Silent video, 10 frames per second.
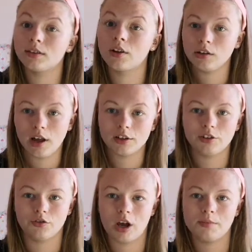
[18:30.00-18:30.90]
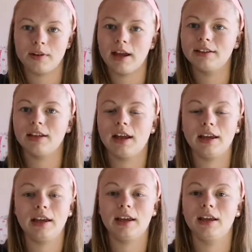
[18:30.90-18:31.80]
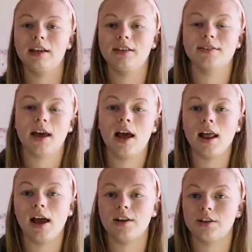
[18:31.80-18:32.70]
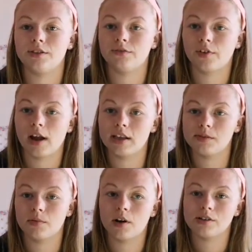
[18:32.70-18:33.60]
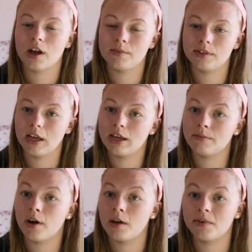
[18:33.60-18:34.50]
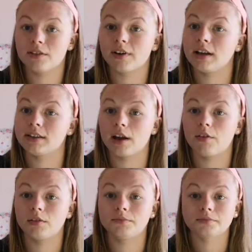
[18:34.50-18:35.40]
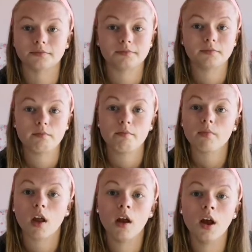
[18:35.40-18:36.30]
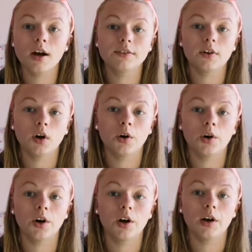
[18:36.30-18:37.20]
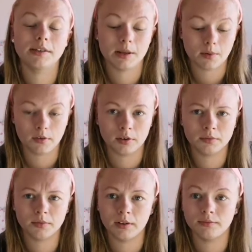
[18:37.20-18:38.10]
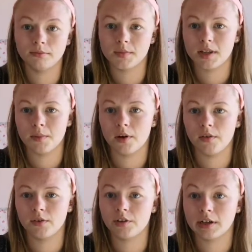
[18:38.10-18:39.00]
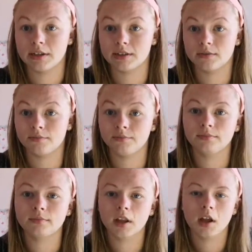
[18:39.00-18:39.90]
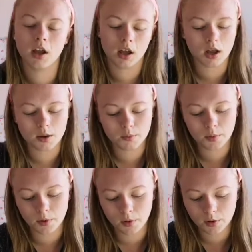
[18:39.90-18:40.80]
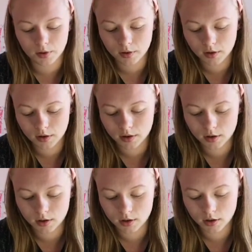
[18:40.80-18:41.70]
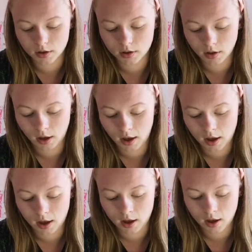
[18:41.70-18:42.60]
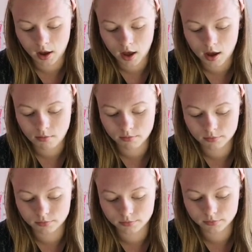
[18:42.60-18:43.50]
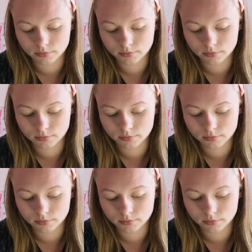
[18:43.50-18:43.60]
The song that actually describes my day today is Ella Henderson Friends because I'm seeing my best friends later on for sleepover. Well, sleepover, drinks. But yeah, um